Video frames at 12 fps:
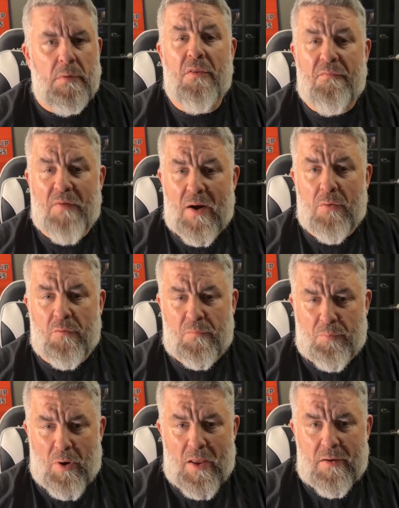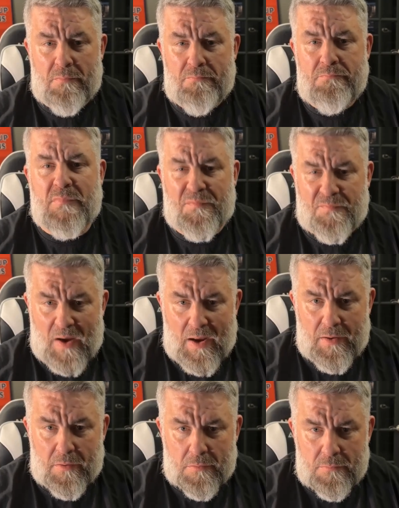The viral spread, the
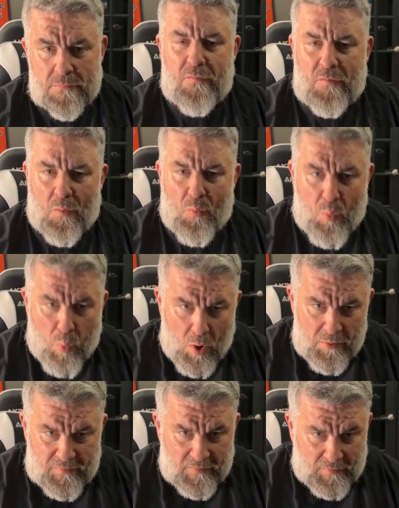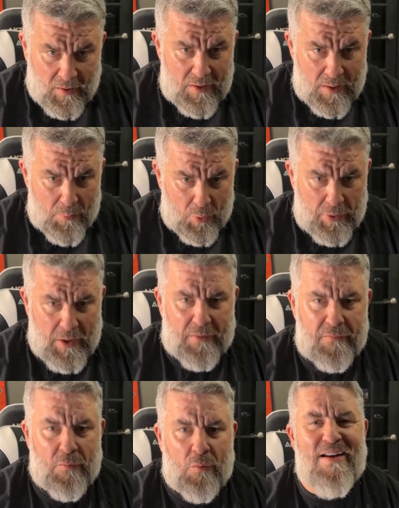fire. So once this lightning bolt
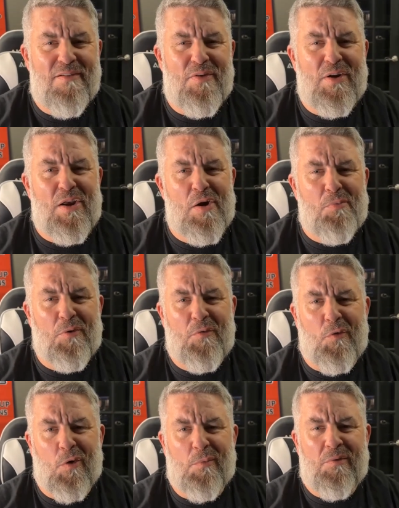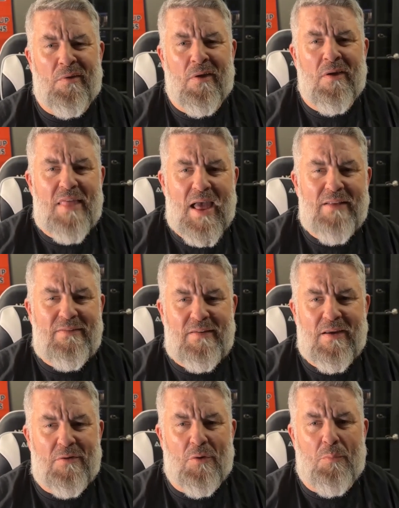hits and the video performs, that
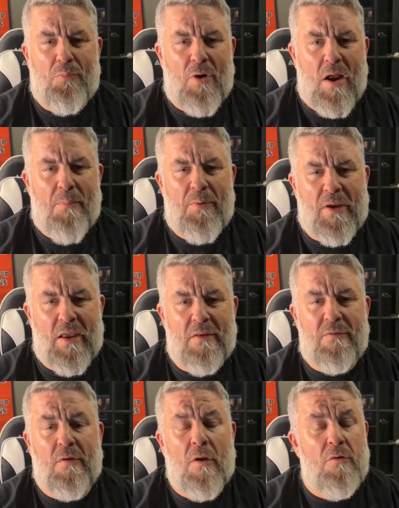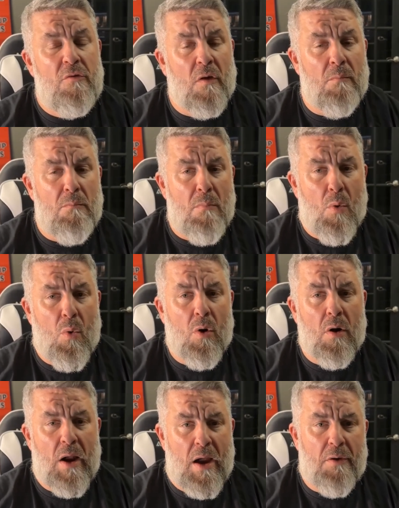signal propagates to
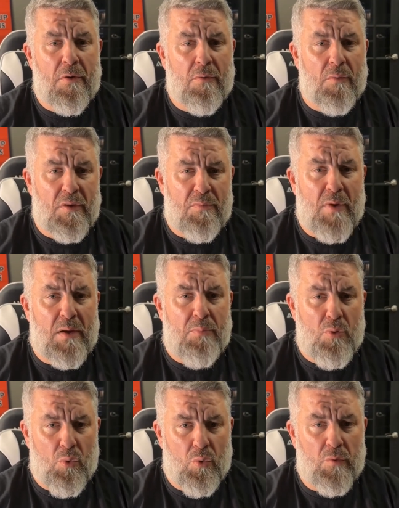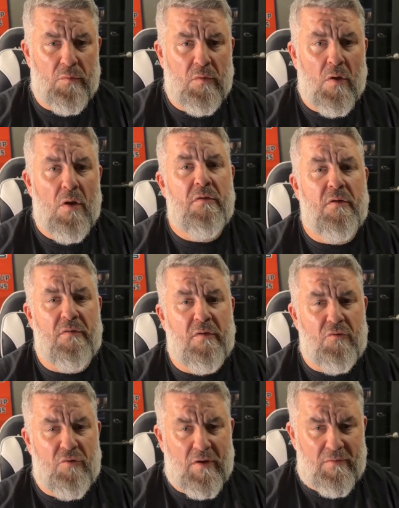more algorithmic pools to
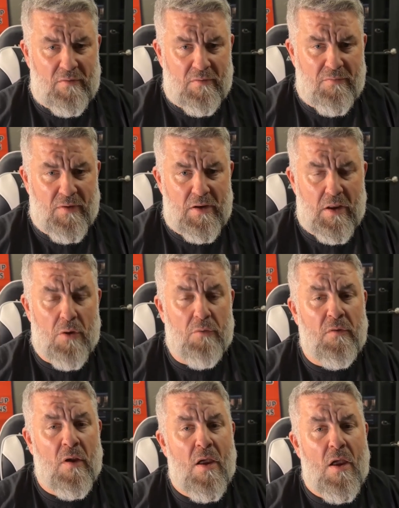suggested videos,